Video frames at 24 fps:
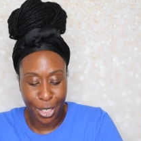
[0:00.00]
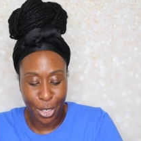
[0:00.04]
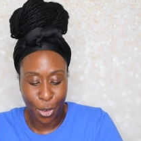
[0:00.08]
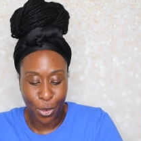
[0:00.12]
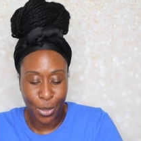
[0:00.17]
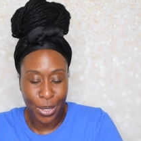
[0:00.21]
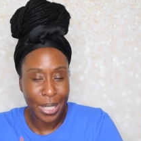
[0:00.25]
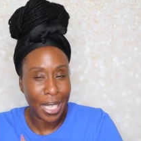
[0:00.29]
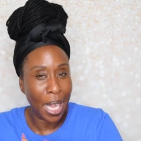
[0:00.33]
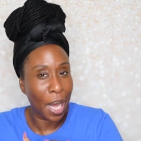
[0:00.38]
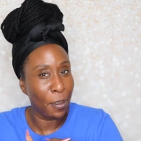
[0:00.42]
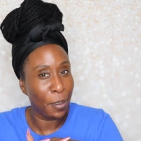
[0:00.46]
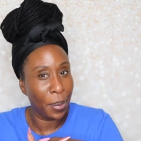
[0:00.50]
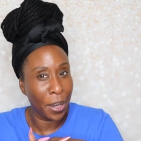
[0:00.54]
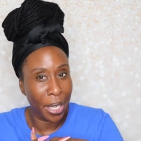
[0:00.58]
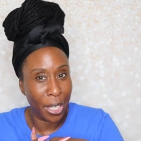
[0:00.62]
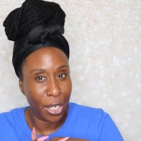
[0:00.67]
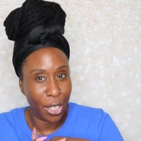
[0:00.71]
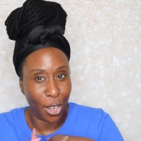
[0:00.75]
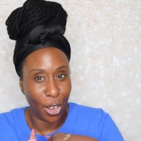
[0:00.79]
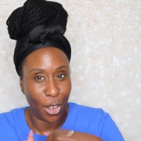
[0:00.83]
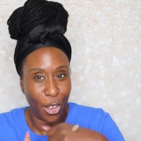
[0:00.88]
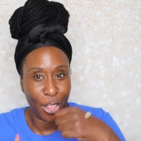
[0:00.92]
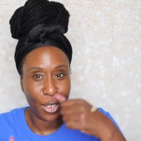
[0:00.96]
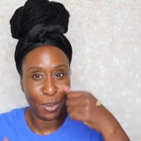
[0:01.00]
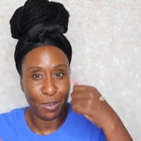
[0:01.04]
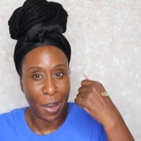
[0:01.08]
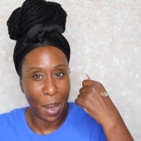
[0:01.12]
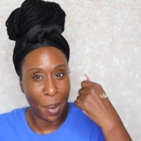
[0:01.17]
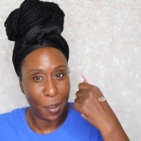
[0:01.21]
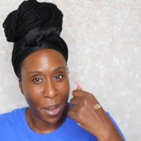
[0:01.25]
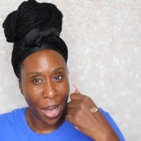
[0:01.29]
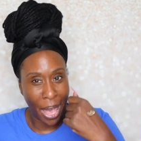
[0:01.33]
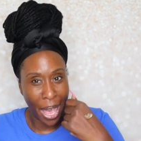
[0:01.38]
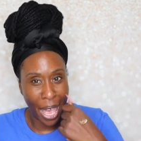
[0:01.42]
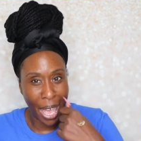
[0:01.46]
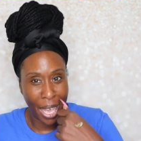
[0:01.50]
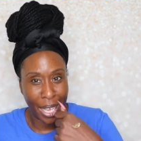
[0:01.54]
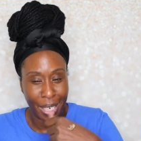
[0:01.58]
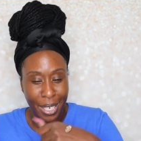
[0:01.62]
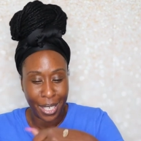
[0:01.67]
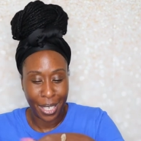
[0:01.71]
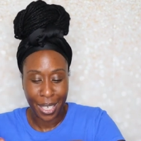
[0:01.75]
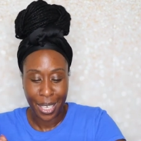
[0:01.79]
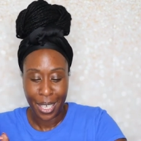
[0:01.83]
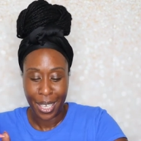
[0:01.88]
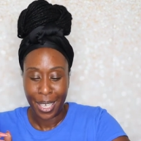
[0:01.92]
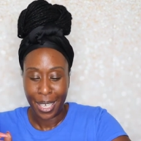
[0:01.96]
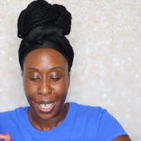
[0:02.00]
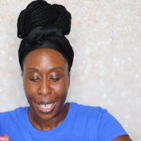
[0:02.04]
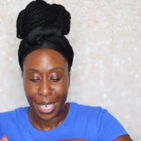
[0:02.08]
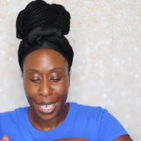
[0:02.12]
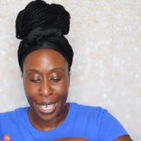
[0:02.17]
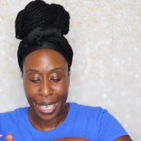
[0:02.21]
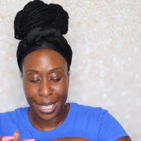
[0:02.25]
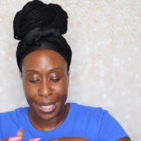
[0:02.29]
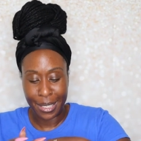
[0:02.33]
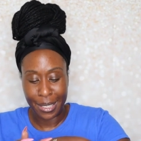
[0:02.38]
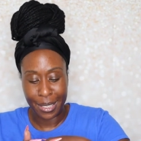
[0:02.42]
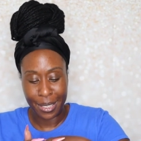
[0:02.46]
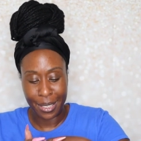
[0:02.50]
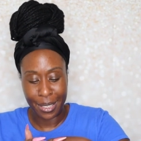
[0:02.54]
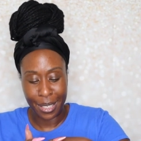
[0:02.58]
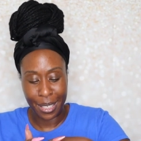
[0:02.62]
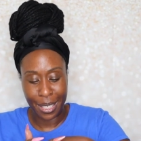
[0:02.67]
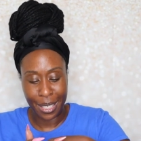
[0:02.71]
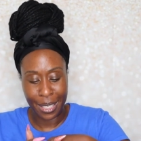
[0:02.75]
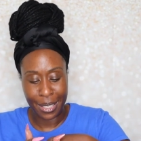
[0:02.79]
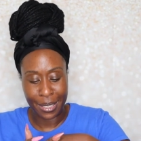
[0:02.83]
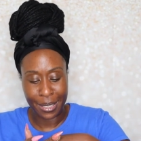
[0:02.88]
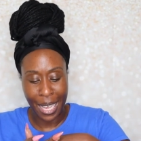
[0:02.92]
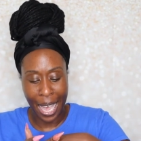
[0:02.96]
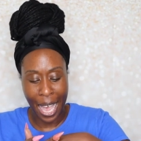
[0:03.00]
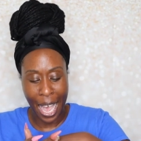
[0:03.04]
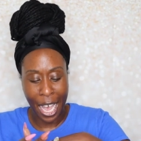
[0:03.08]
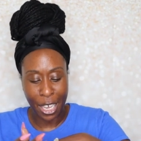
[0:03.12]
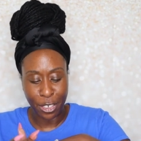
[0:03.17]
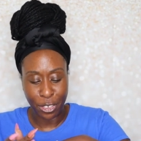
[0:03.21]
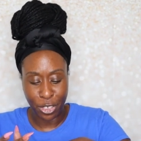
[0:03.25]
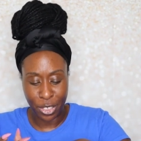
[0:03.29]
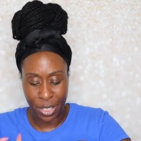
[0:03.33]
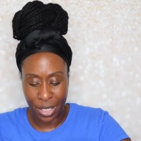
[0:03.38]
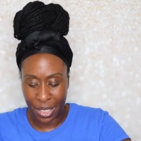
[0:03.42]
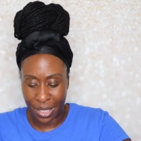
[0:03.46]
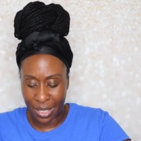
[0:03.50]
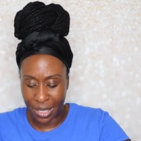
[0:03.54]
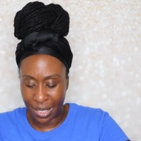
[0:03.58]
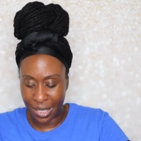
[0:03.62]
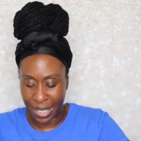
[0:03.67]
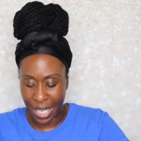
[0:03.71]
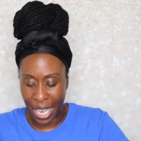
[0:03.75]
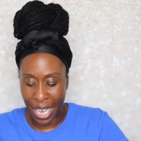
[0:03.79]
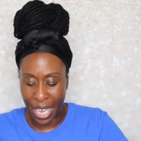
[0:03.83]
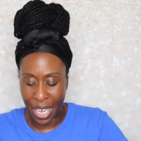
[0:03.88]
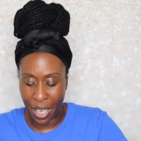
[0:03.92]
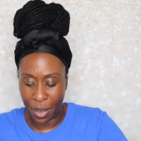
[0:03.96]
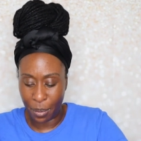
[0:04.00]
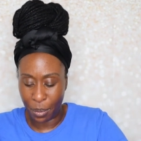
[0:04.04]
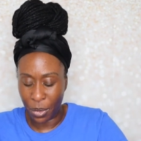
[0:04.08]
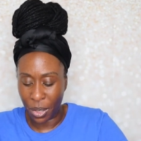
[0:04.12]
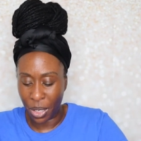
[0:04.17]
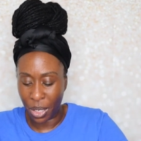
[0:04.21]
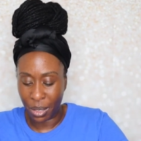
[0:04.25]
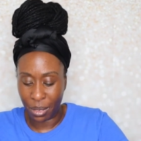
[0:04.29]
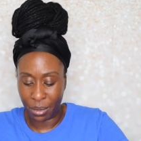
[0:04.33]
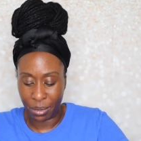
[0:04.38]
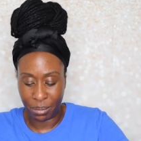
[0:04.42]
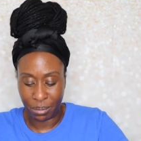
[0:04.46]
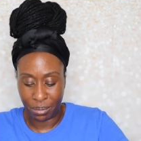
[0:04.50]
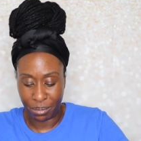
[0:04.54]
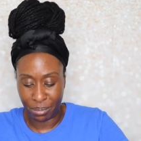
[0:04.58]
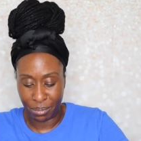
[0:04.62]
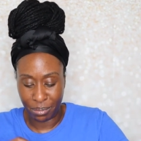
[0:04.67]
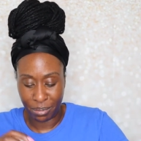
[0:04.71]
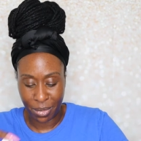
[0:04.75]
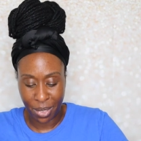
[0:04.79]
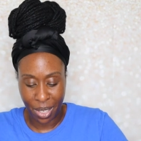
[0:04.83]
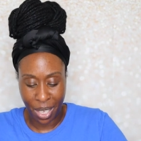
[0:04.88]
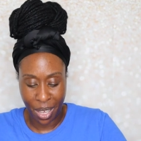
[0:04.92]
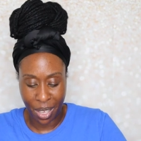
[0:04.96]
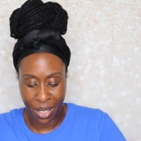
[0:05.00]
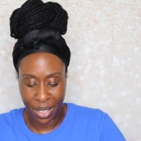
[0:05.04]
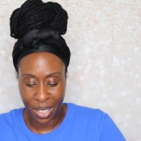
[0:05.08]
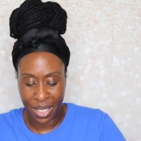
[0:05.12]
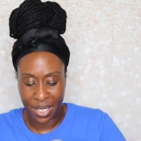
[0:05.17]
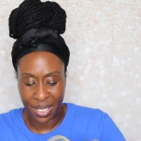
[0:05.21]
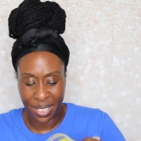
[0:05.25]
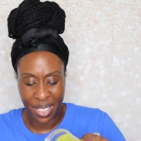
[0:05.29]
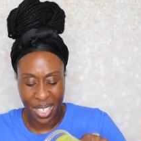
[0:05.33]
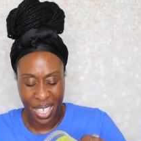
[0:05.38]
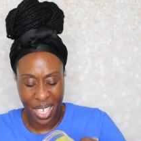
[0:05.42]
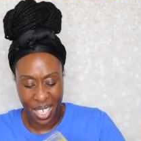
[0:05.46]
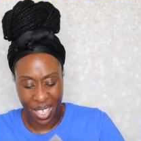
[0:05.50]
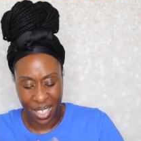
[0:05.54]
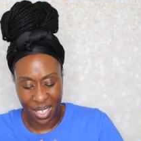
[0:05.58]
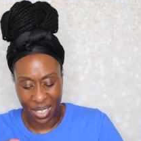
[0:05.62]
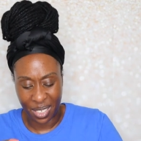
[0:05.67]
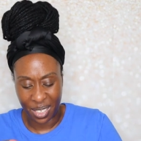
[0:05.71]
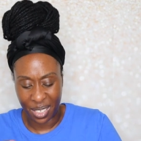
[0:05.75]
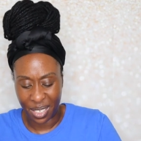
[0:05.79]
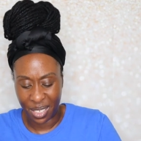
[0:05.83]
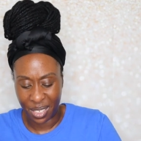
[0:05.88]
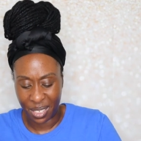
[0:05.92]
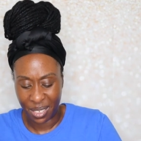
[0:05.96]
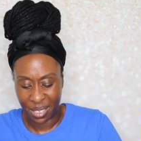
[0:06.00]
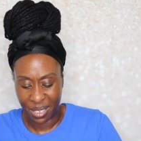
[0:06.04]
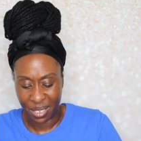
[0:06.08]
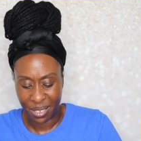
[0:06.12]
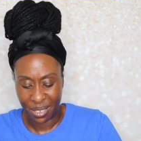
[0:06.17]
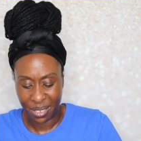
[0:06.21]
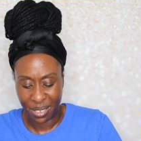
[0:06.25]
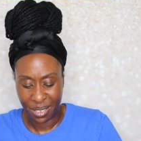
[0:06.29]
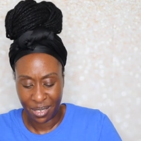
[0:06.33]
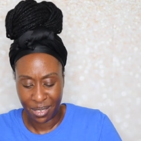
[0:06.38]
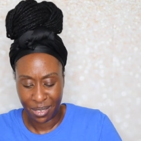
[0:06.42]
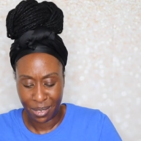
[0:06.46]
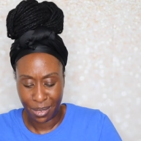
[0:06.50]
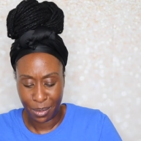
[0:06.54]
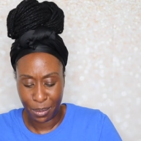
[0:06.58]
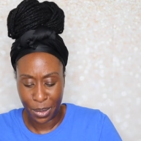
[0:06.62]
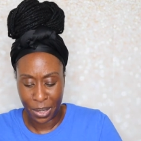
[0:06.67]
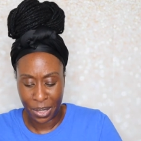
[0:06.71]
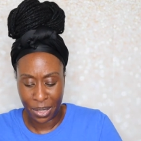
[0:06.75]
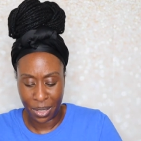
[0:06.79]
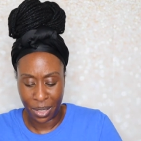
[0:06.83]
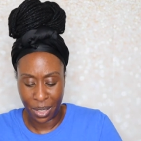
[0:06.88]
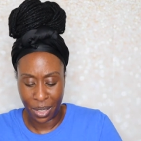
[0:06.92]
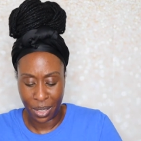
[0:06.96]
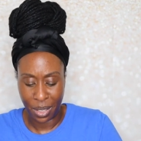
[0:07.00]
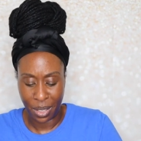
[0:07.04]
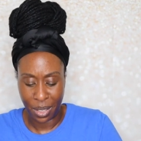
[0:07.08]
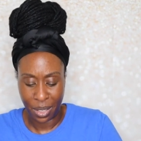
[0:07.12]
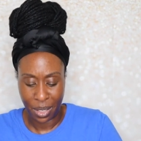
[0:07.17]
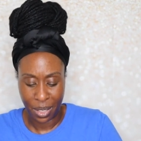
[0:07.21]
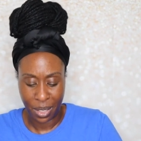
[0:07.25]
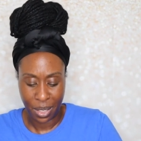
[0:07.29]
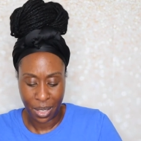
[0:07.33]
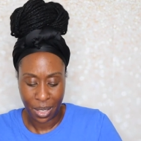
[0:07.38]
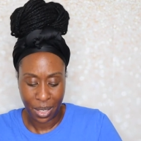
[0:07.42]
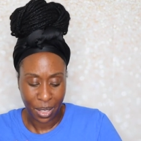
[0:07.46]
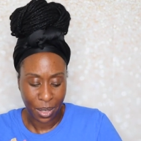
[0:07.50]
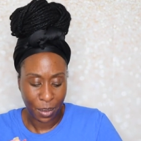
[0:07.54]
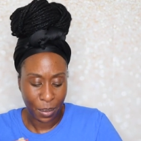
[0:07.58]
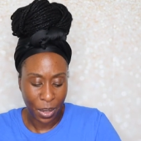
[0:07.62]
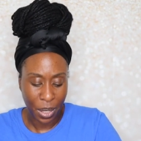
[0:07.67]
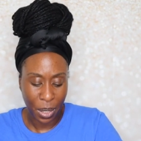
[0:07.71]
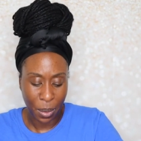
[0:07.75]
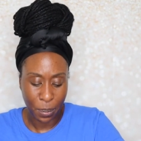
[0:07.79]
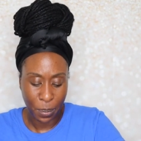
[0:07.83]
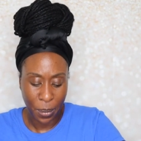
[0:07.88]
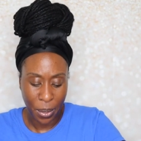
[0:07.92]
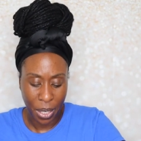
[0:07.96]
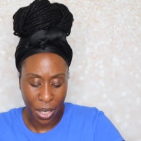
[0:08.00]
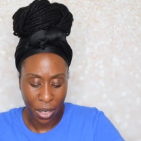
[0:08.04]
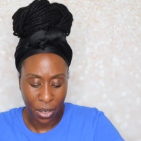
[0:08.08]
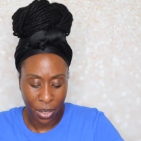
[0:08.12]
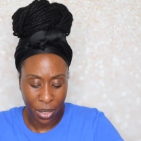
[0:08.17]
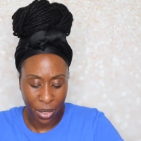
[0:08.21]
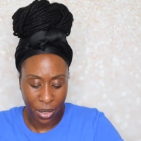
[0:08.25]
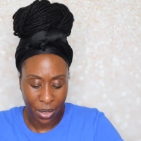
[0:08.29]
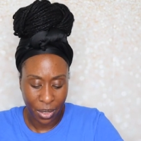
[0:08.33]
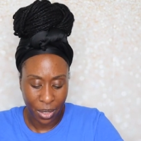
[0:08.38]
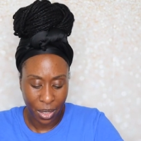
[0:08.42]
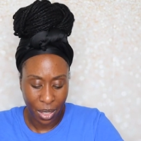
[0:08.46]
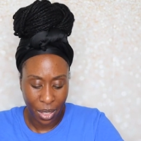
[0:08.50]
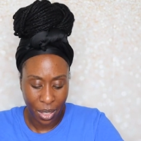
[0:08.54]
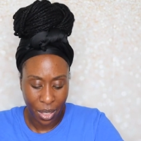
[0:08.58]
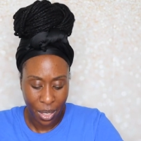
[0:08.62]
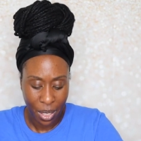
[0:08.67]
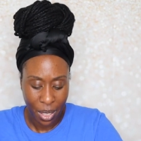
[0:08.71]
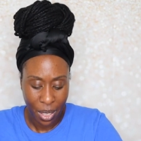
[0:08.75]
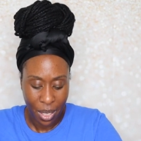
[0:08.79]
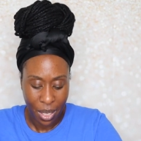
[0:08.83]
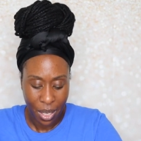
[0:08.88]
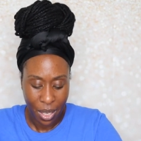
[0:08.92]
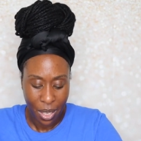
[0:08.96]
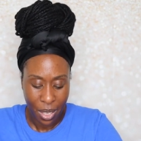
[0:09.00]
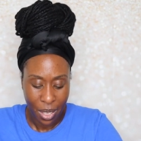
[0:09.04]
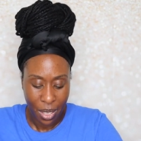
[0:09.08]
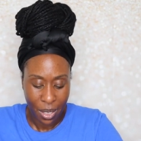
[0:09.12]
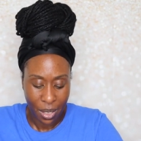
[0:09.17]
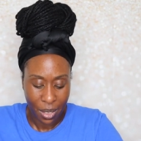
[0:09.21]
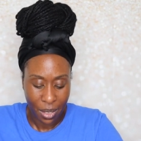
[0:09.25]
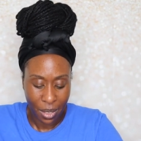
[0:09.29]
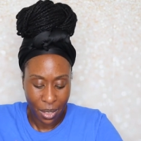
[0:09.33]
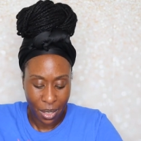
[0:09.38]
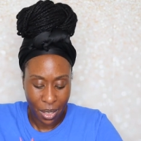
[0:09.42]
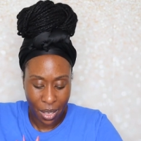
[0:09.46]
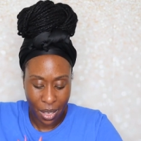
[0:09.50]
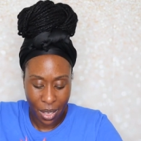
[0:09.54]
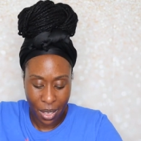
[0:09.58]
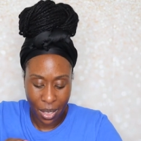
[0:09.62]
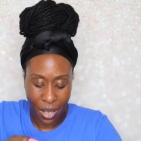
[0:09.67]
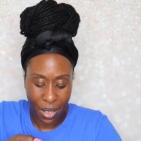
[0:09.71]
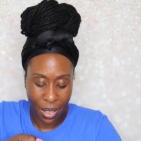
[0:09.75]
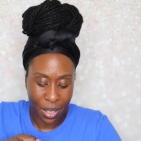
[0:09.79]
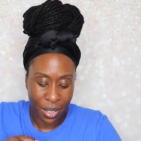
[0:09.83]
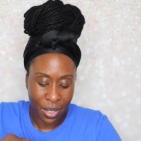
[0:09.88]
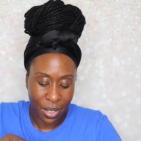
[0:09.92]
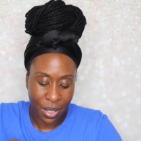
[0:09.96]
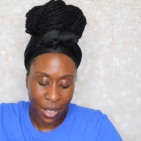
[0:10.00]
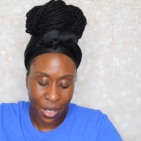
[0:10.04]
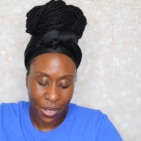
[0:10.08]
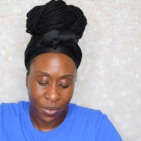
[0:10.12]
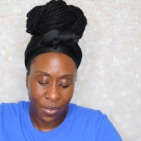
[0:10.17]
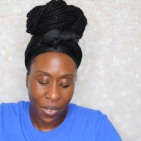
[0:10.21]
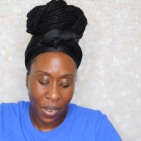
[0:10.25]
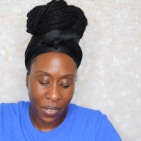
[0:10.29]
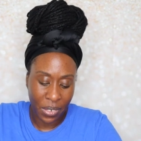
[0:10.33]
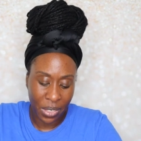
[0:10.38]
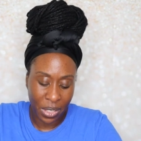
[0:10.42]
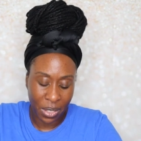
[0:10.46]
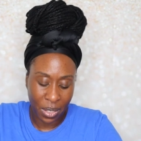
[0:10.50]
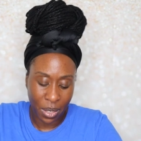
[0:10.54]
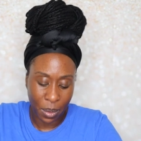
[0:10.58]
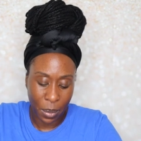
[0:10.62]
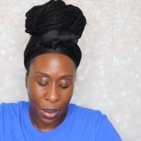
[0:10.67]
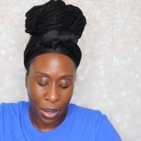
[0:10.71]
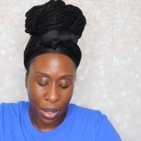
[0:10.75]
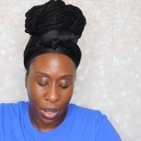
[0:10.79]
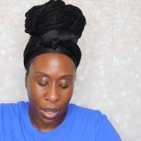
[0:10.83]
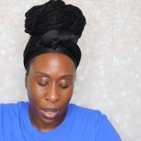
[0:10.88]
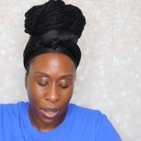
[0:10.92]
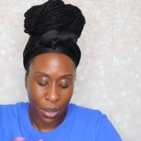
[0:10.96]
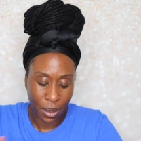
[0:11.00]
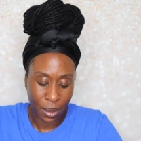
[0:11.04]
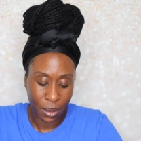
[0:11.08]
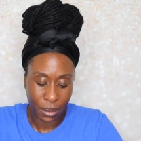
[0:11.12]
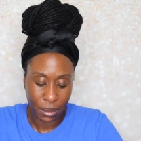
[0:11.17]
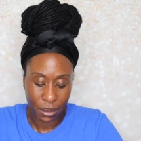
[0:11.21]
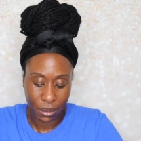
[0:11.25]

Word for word: no, it's not pink, y'all. My bad. It's it's actually the same color as this. Let me see. Let me compare it to, yeah, it's, it's very similar.